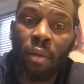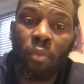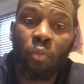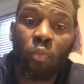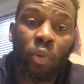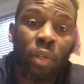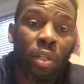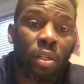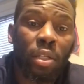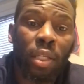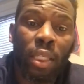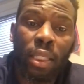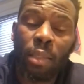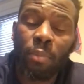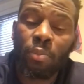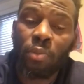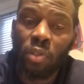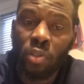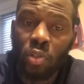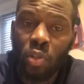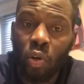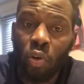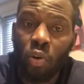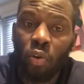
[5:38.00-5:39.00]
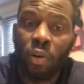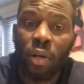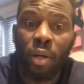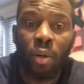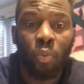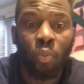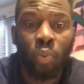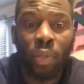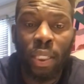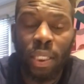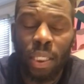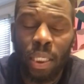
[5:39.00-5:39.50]
we are to keep the Torah,
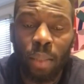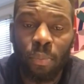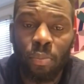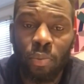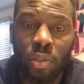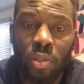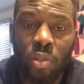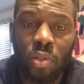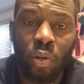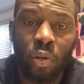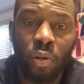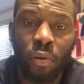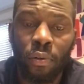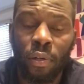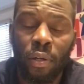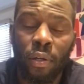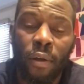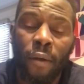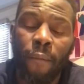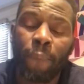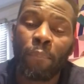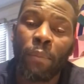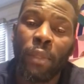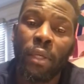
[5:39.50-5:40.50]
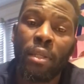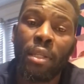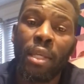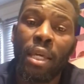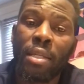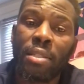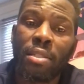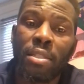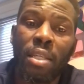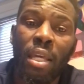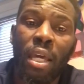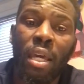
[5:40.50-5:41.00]
we keep the Torah, and
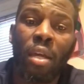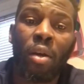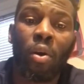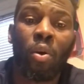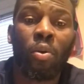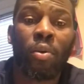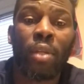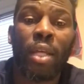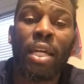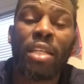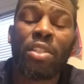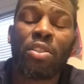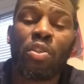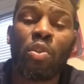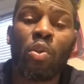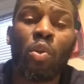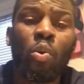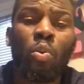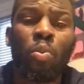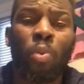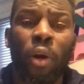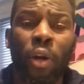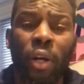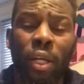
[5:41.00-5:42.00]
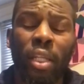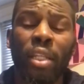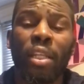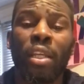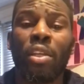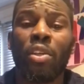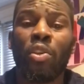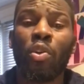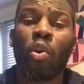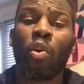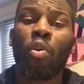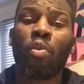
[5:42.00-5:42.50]
they say, oh, that's you working
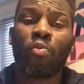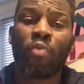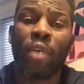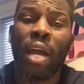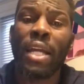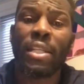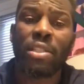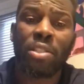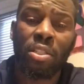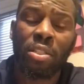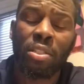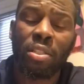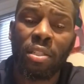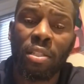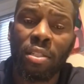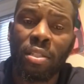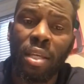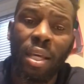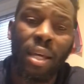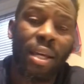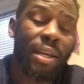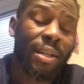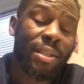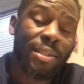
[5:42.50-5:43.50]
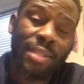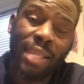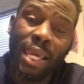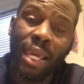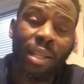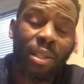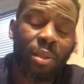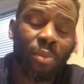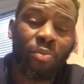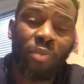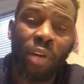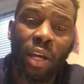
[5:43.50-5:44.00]
in your righteousness,
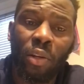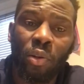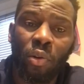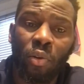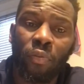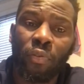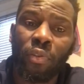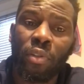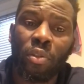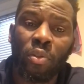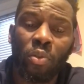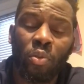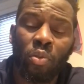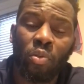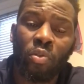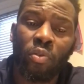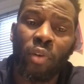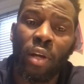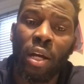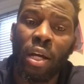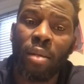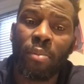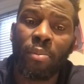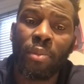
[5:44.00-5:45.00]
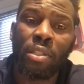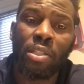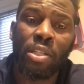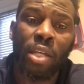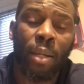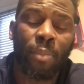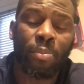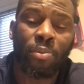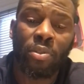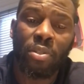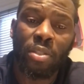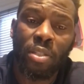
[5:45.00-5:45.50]
take them right over to Deuteronomy
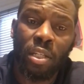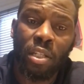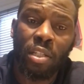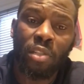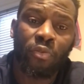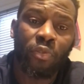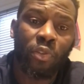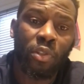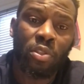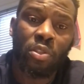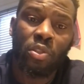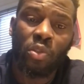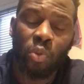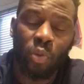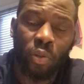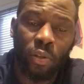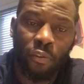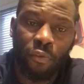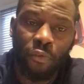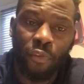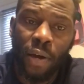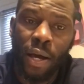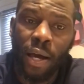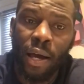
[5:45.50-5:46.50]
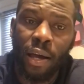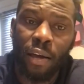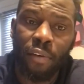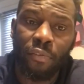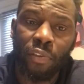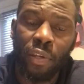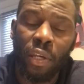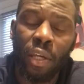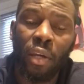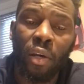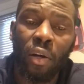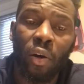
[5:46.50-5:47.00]
chapter 6, verse
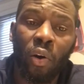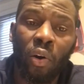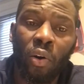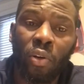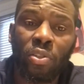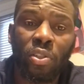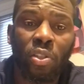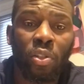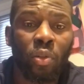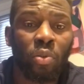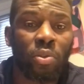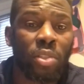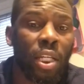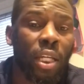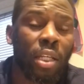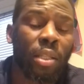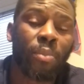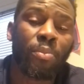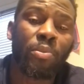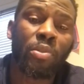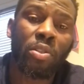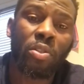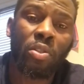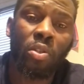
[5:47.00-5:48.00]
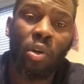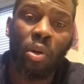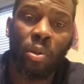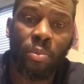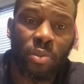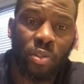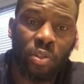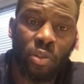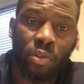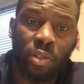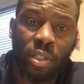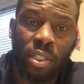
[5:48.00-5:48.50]
25. Also, take them to
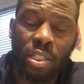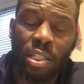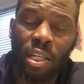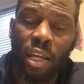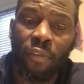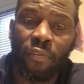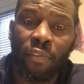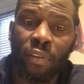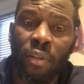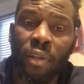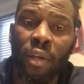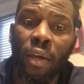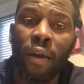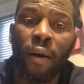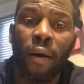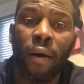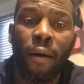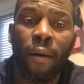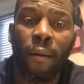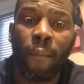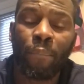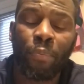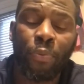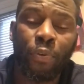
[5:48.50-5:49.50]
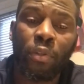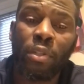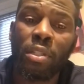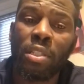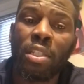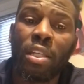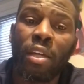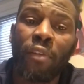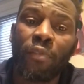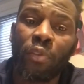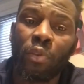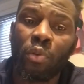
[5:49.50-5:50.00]
Psalms 37,
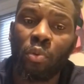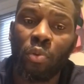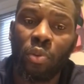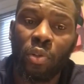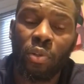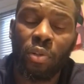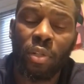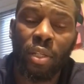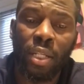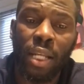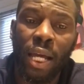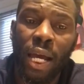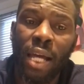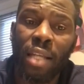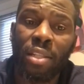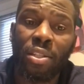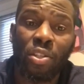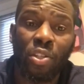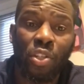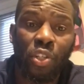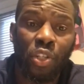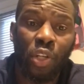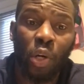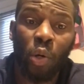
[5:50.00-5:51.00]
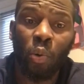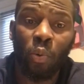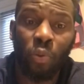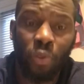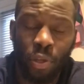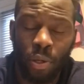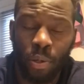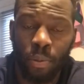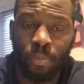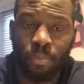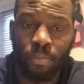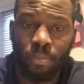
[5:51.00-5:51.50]
37 through 39 to show
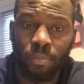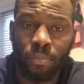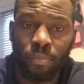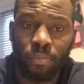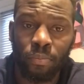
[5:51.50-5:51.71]
them